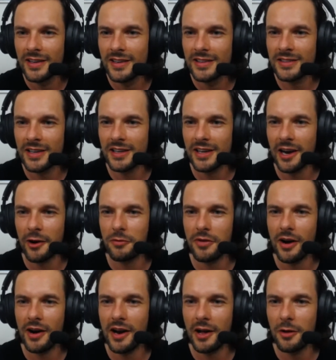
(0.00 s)
take care of
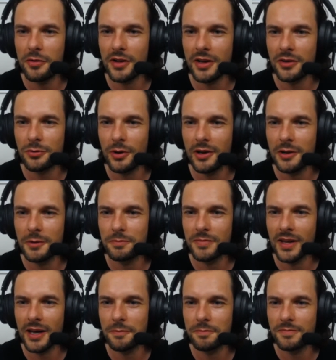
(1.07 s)
our health as well.
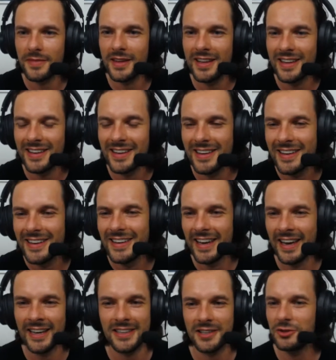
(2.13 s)
Yeah.
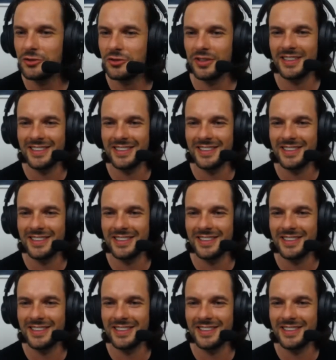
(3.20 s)
English.